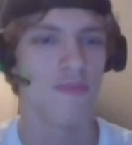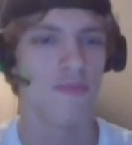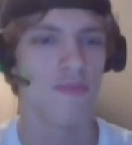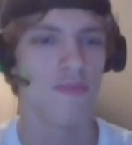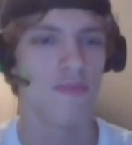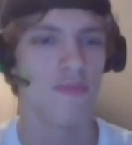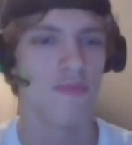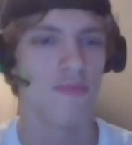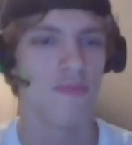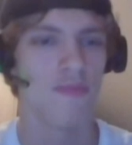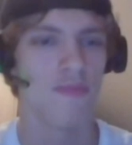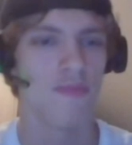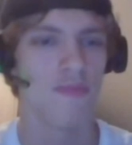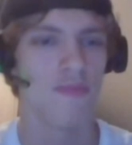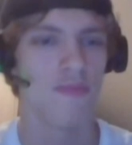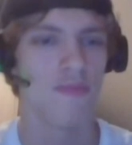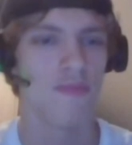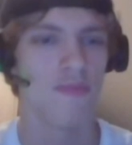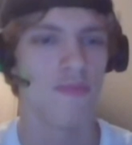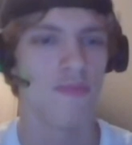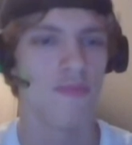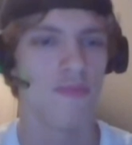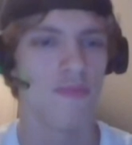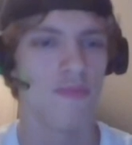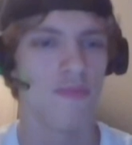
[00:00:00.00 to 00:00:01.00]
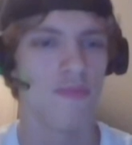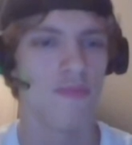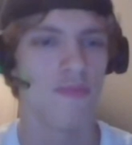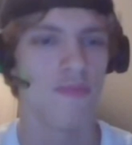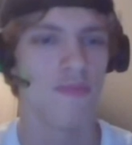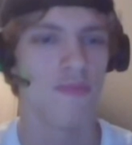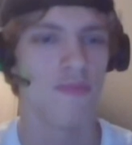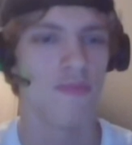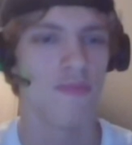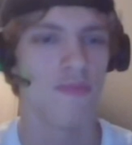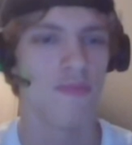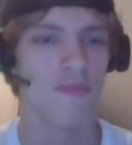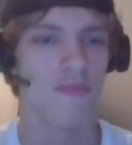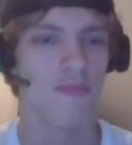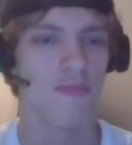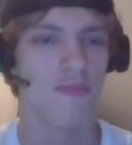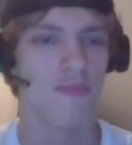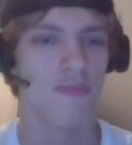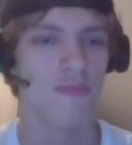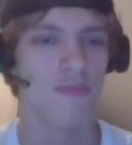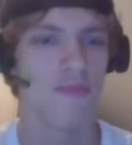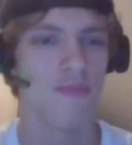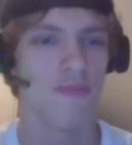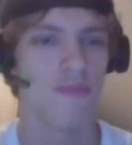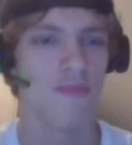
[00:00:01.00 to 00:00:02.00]

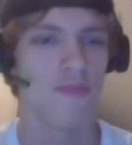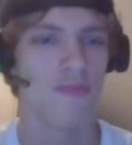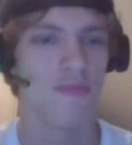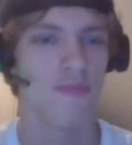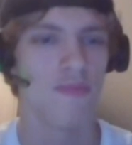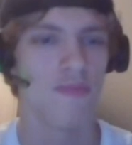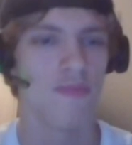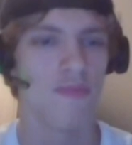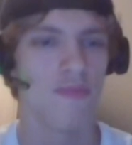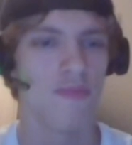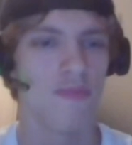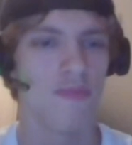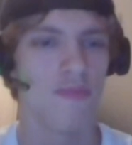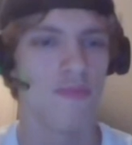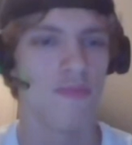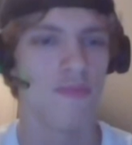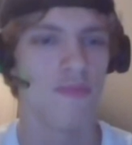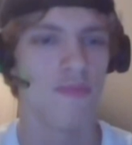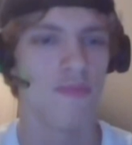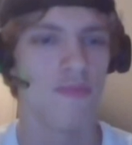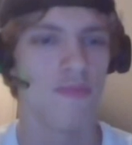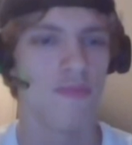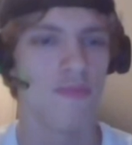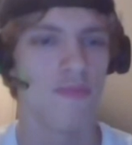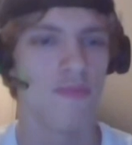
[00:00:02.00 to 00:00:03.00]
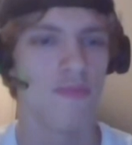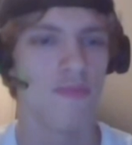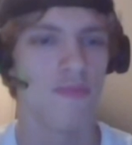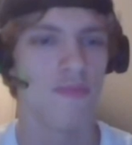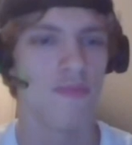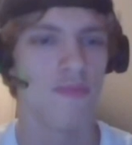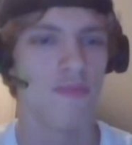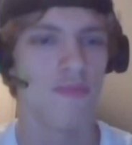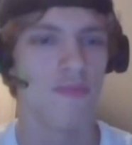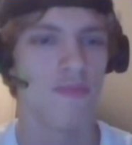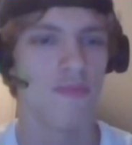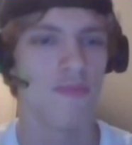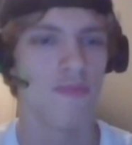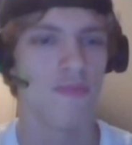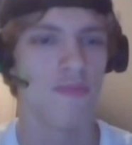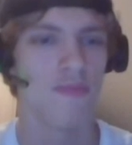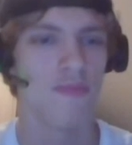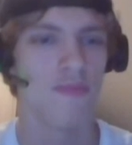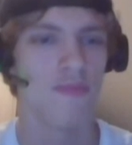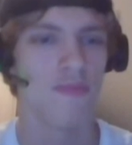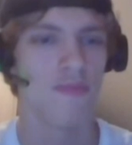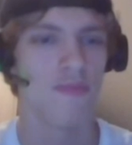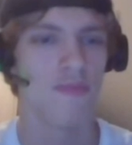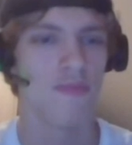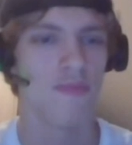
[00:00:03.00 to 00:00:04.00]

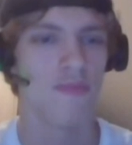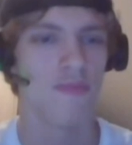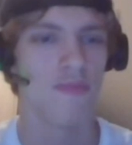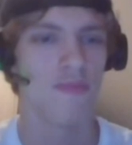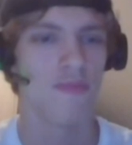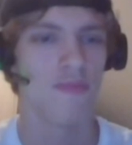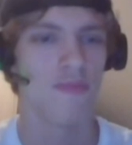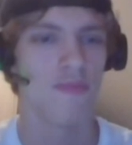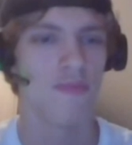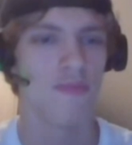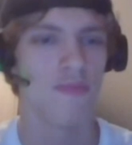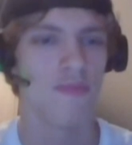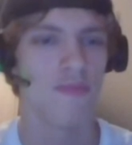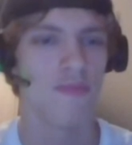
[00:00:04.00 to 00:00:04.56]
No words are spoken by the person on screen.